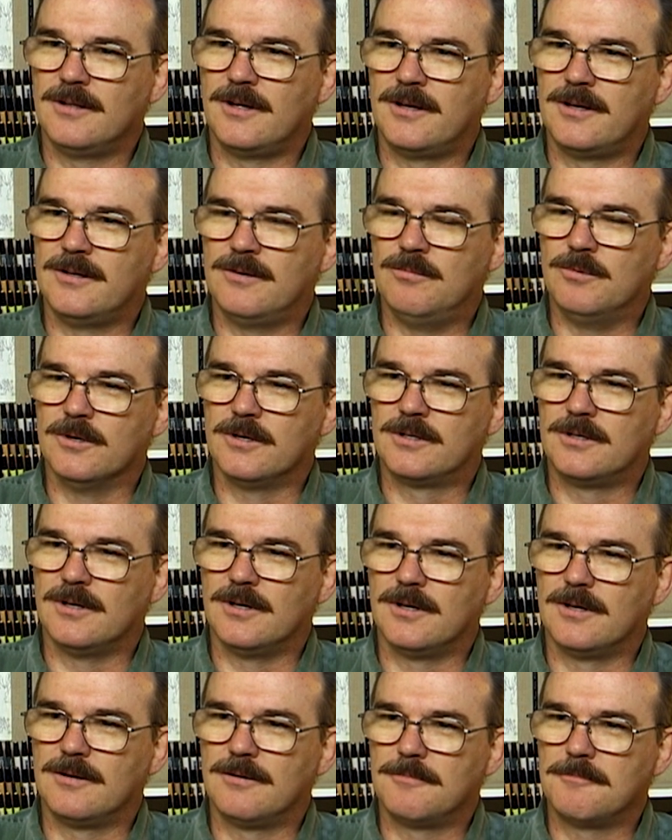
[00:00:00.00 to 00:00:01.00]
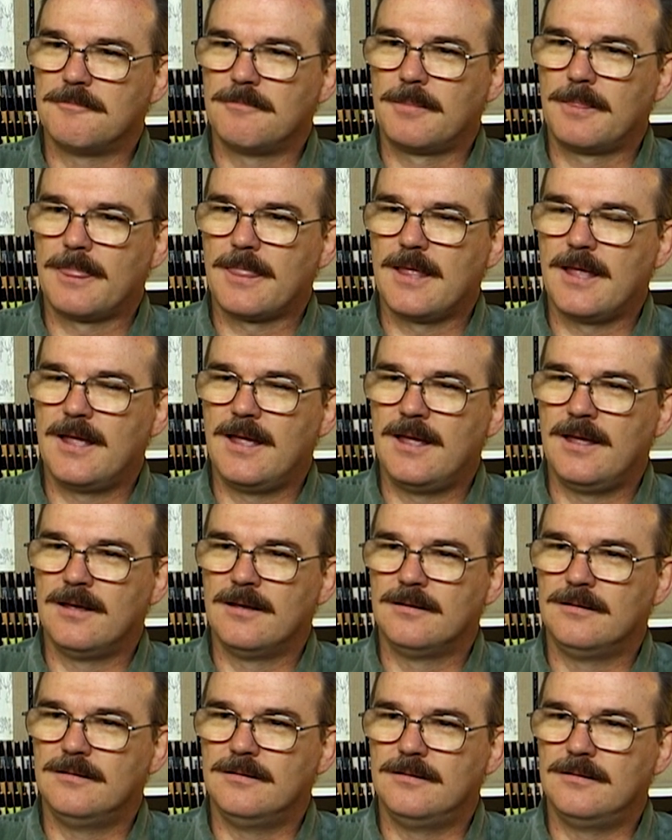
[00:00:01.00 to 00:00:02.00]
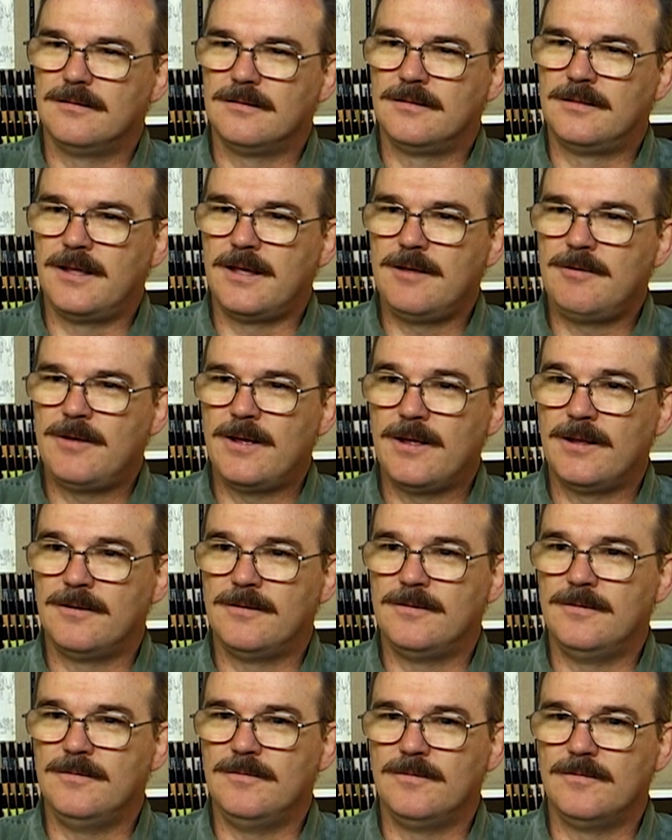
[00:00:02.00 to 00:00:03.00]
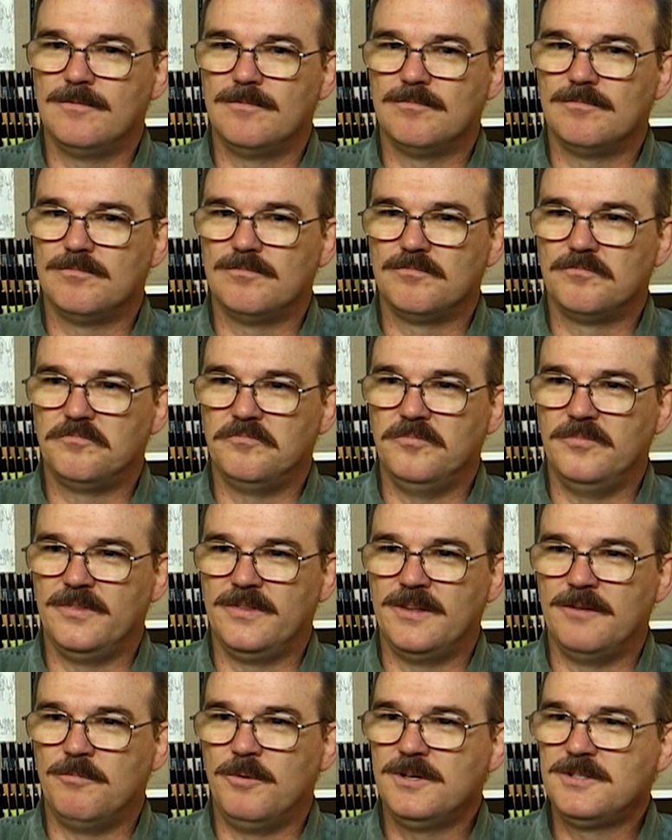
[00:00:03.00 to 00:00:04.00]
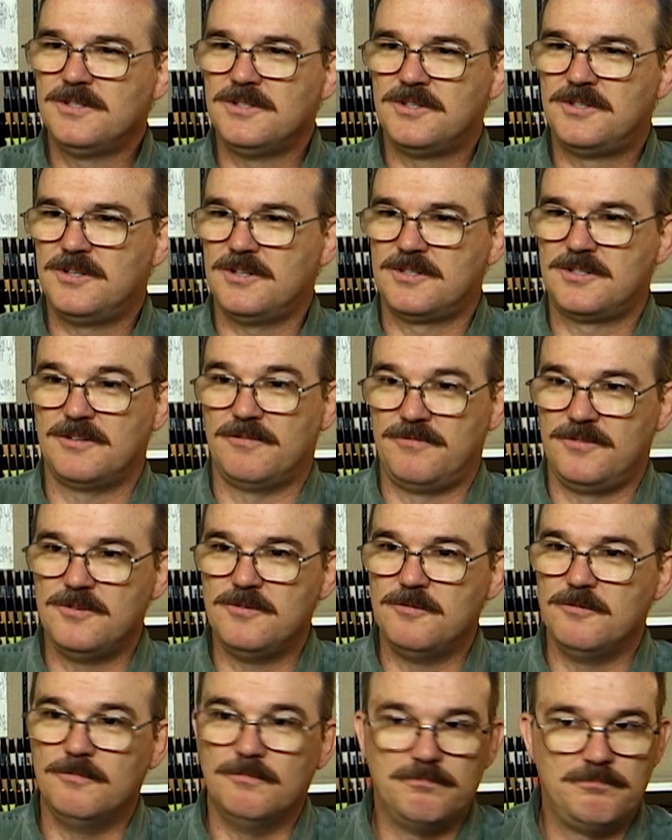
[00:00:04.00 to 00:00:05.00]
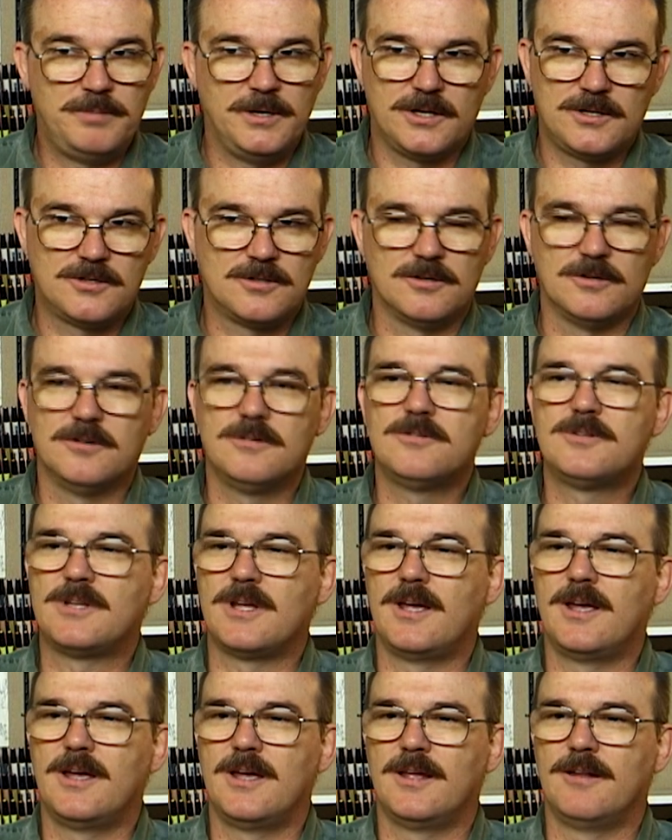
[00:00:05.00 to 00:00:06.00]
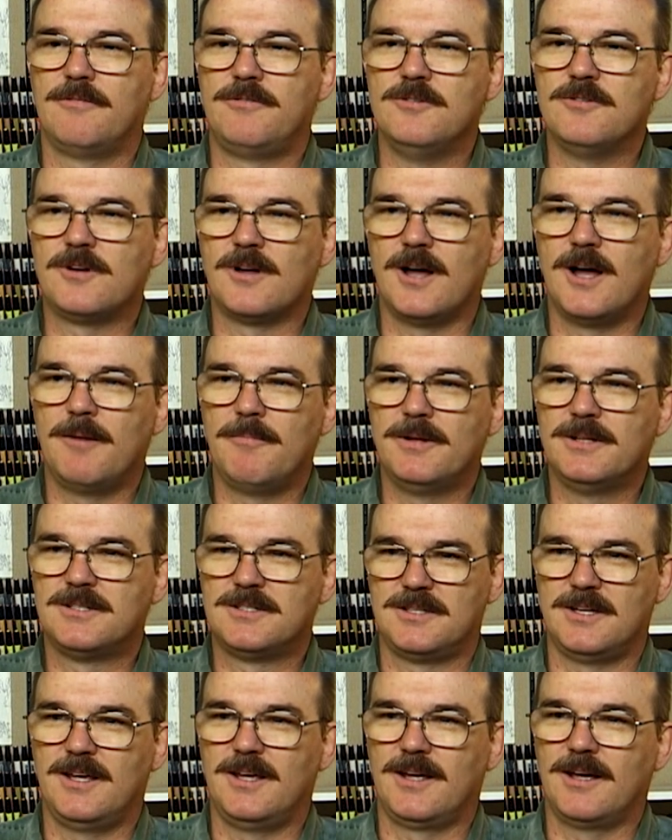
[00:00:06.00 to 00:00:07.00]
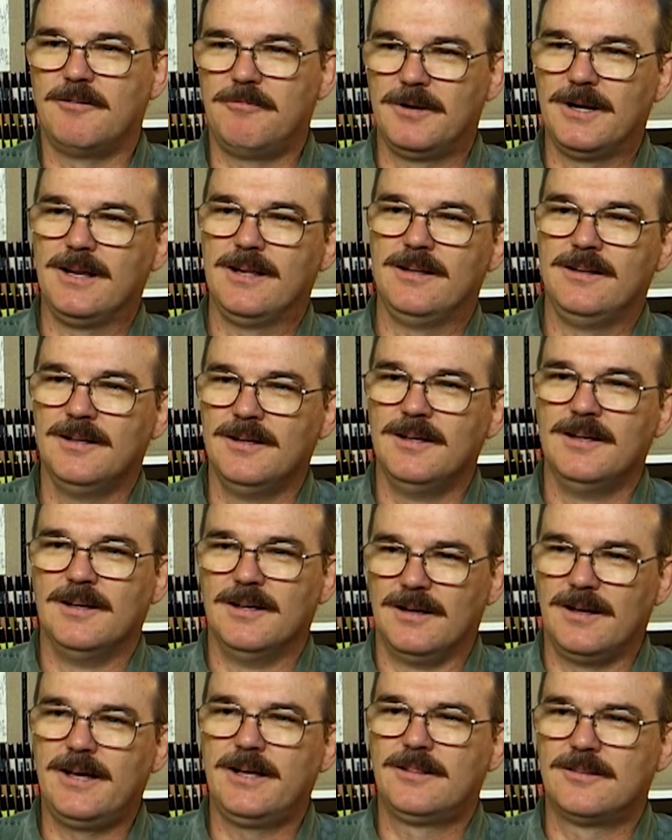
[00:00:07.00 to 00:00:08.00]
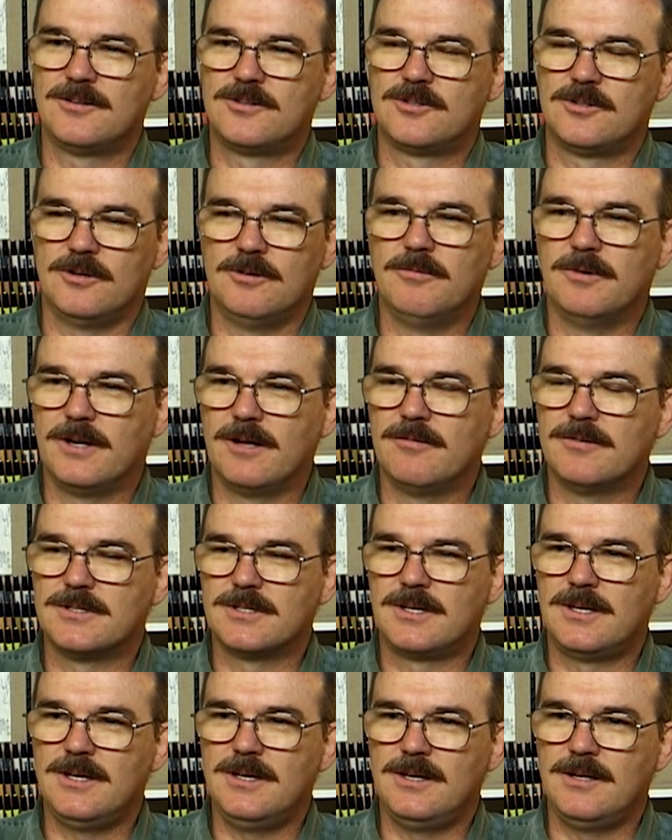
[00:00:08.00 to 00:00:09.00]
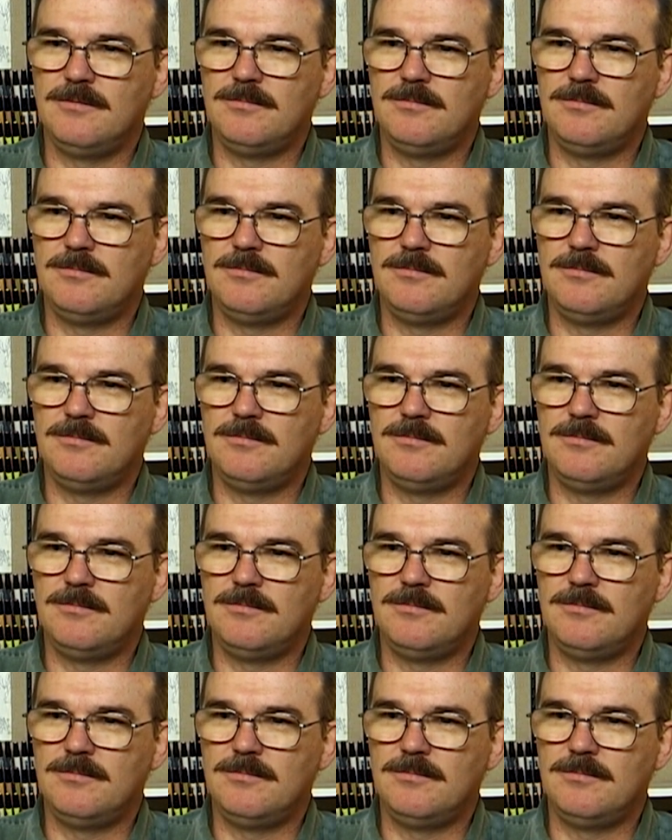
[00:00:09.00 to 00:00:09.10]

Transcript: I had worked on. And they had, it wasn't just a few pictures and a few comments saying, I really liked the show when I was a kid.